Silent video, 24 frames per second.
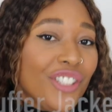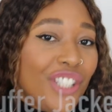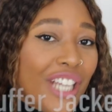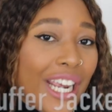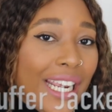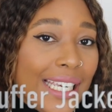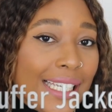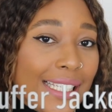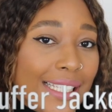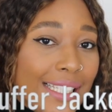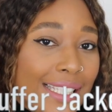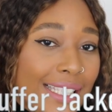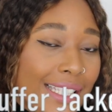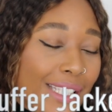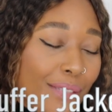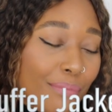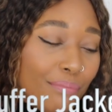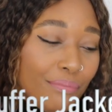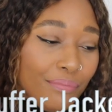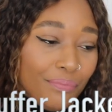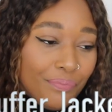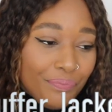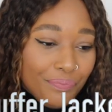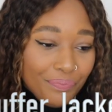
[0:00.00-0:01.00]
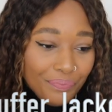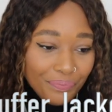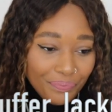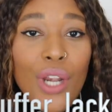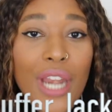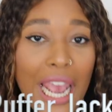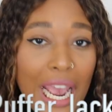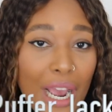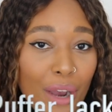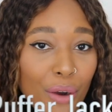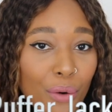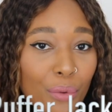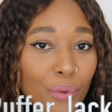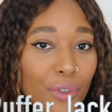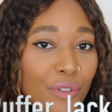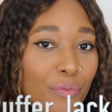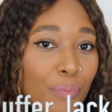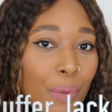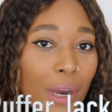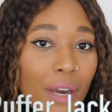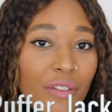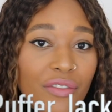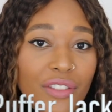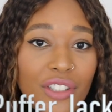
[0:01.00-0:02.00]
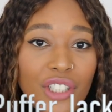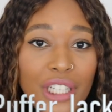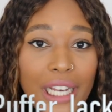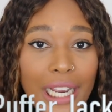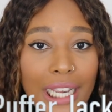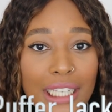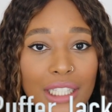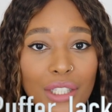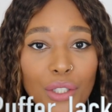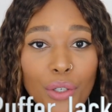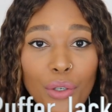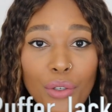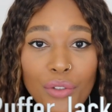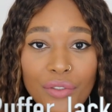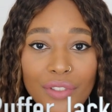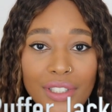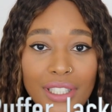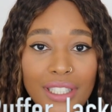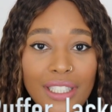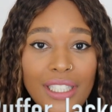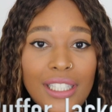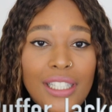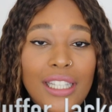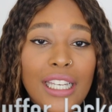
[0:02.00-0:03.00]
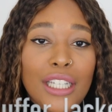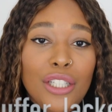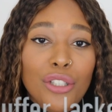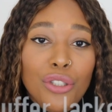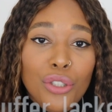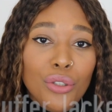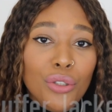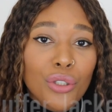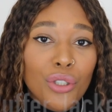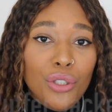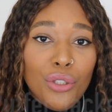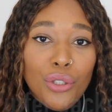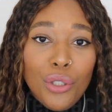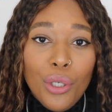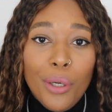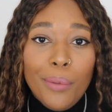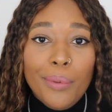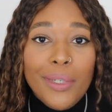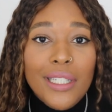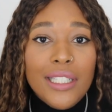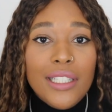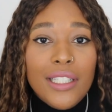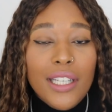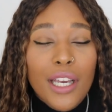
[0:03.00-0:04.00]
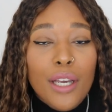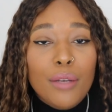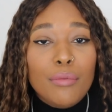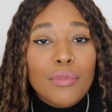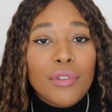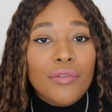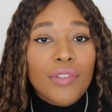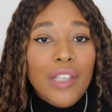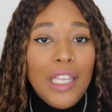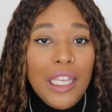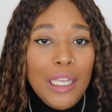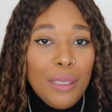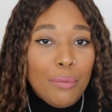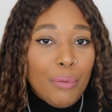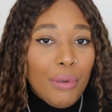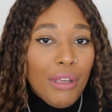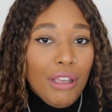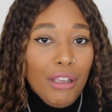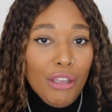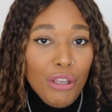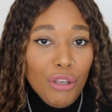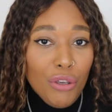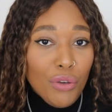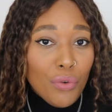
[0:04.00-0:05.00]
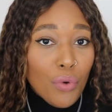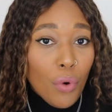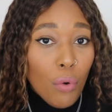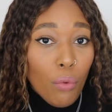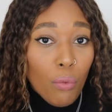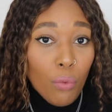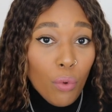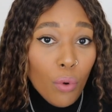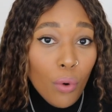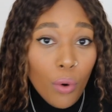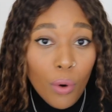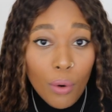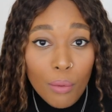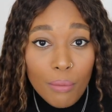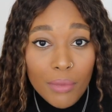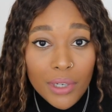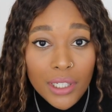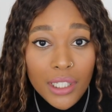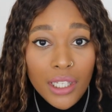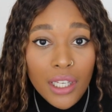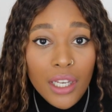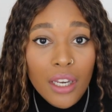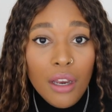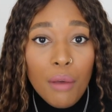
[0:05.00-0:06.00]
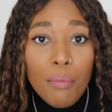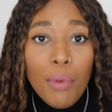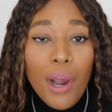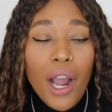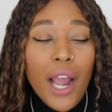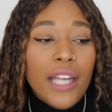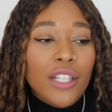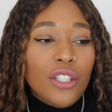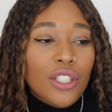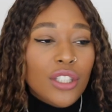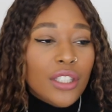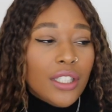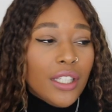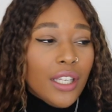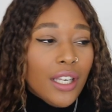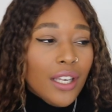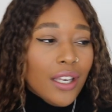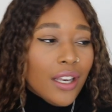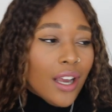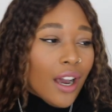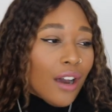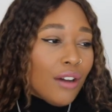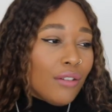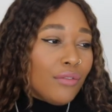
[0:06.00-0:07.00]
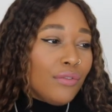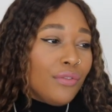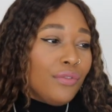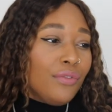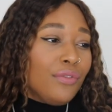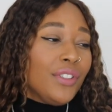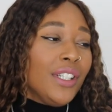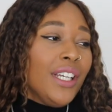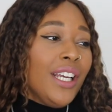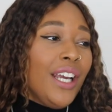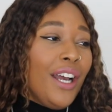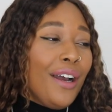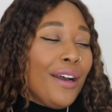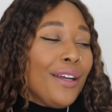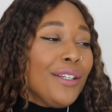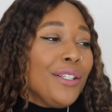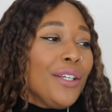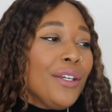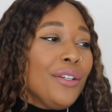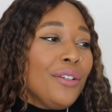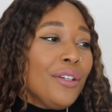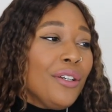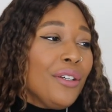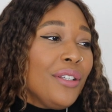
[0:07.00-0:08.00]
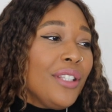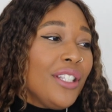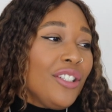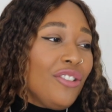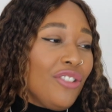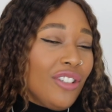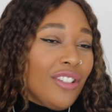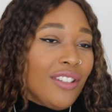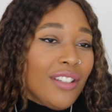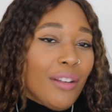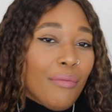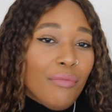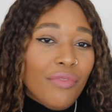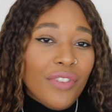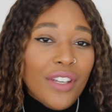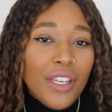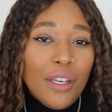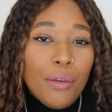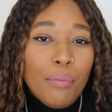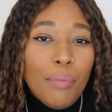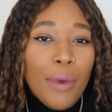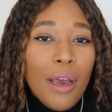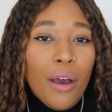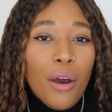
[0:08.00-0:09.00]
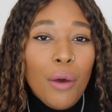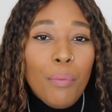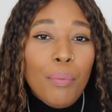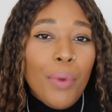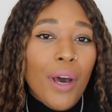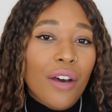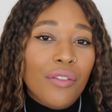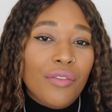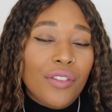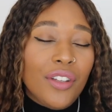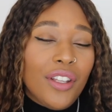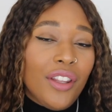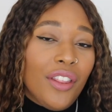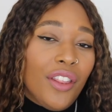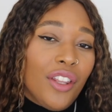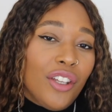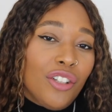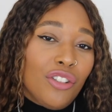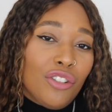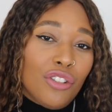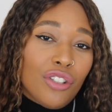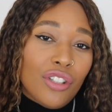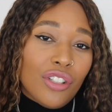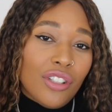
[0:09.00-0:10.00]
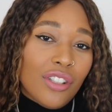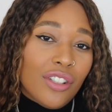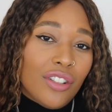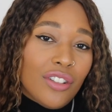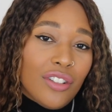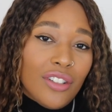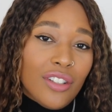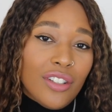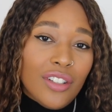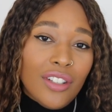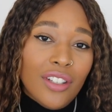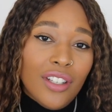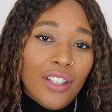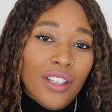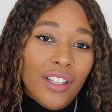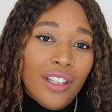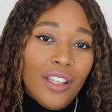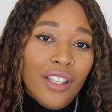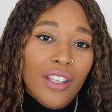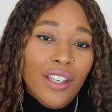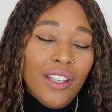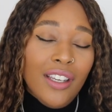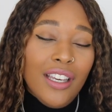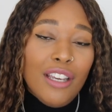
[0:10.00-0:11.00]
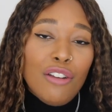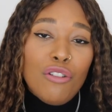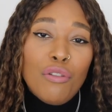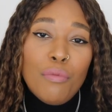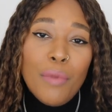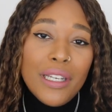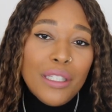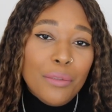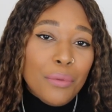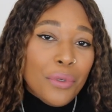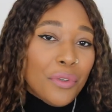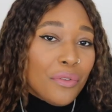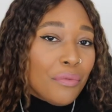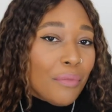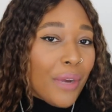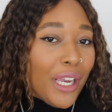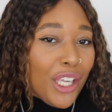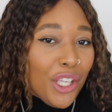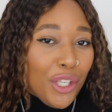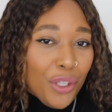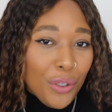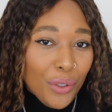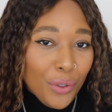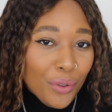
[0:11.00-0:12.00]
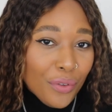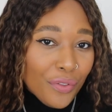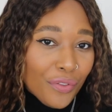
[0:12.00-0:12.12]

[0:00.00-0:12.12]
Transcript: jackets. Now, with puffer jackets, obviously they do the job in terms of keeping you warm, but I just love, I don't know, there's just something about a puffer that just, it reminds me of my youth,